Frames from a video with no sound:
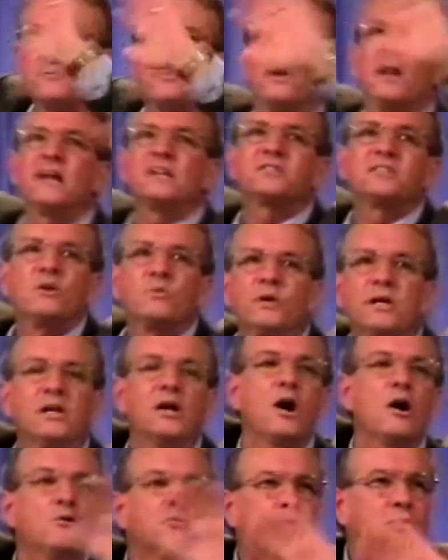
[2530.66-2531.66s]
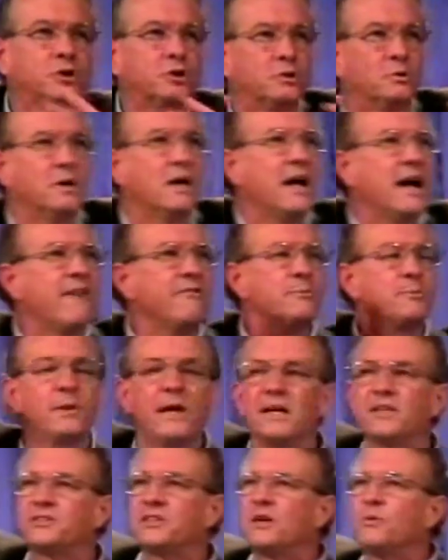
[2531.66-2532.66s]
place that we go to, every
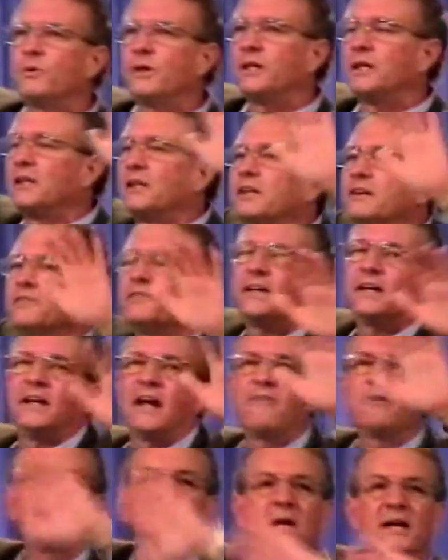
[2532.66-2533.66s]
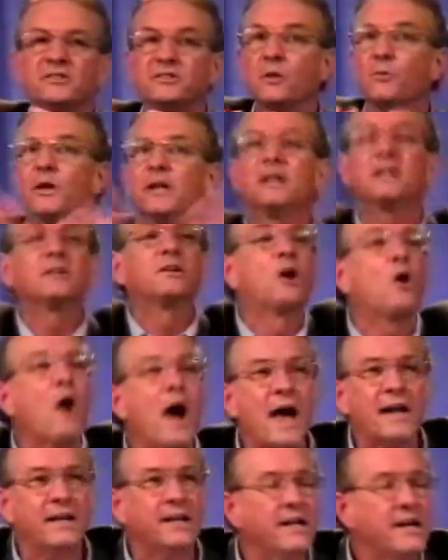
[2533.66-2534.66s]
place that we live in, every place that we go
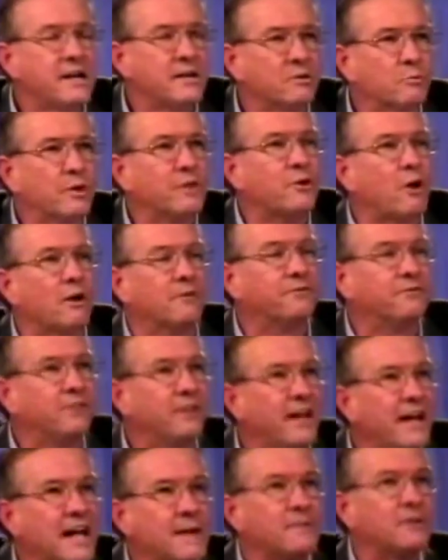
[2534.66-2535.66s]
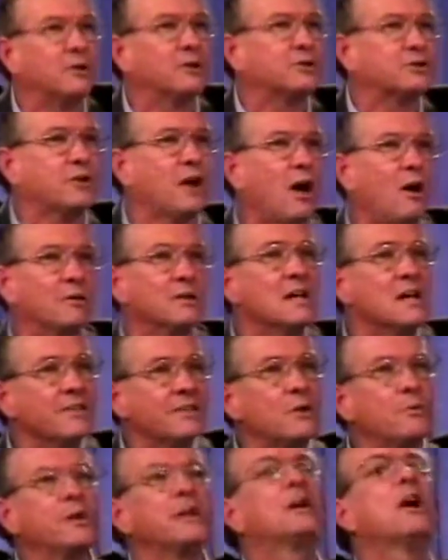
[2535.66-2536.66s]
out of here with our flame and our salt,
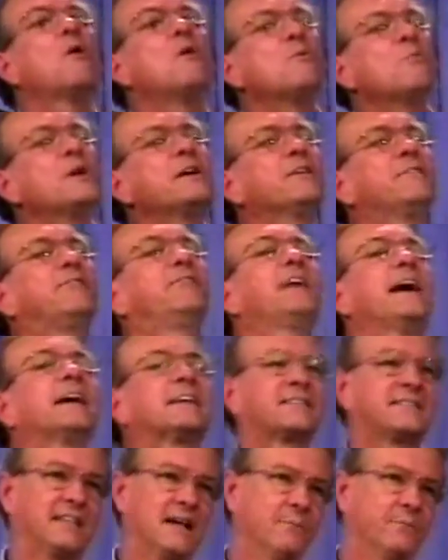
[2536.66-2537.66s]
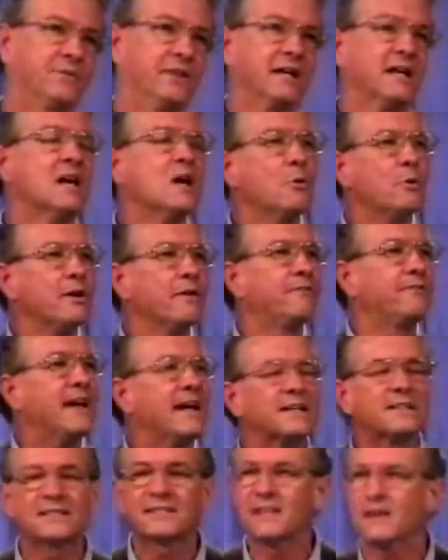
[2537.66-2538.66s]
that we go and we affect something, we
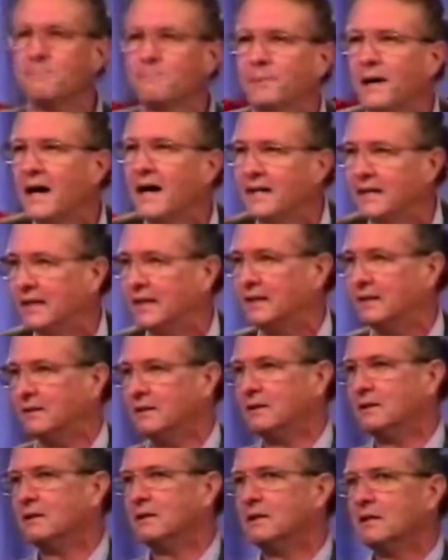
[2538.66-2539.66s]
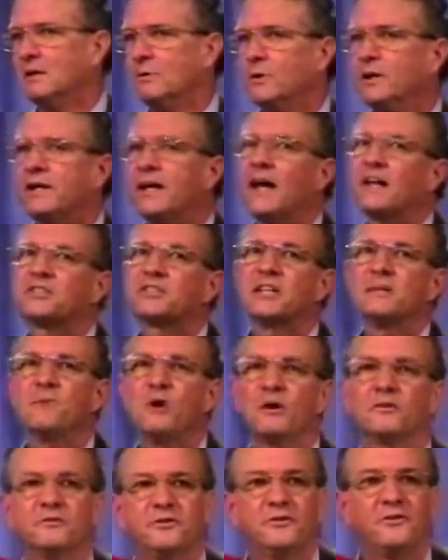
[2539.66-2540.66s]
affect somebody. We catch them
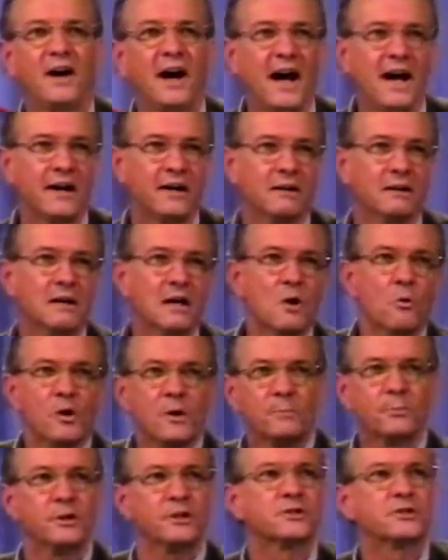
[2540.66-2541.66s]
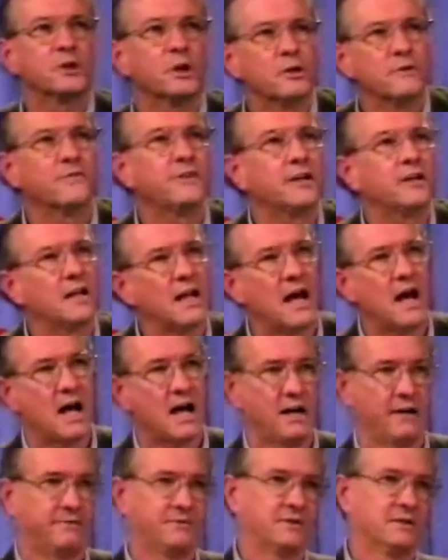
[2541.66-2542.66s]
on fire, we preserve their
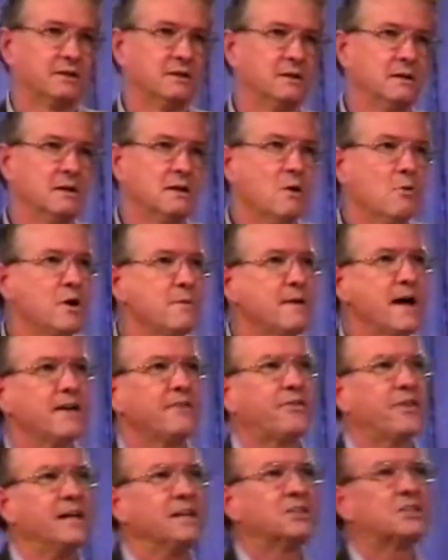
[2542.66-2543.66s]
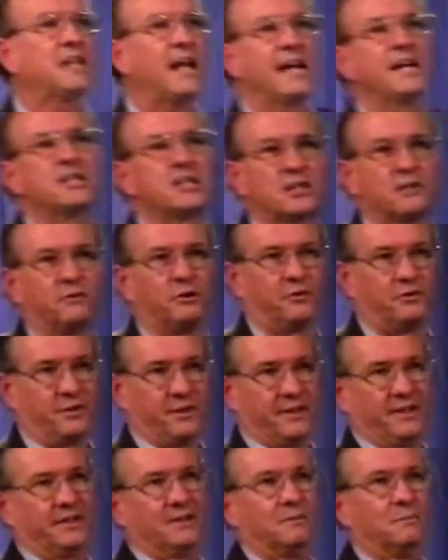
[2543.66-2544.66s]
lives, we make things tasteful for
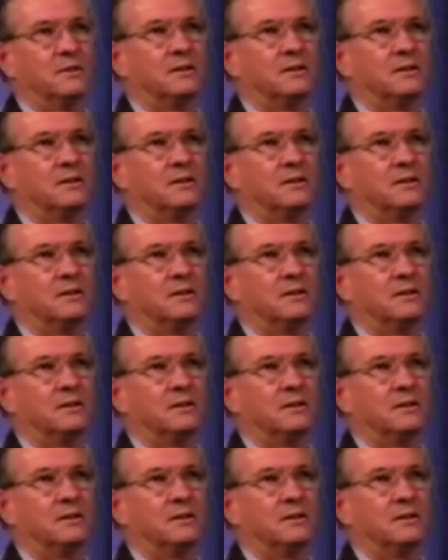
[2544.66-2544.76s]
them.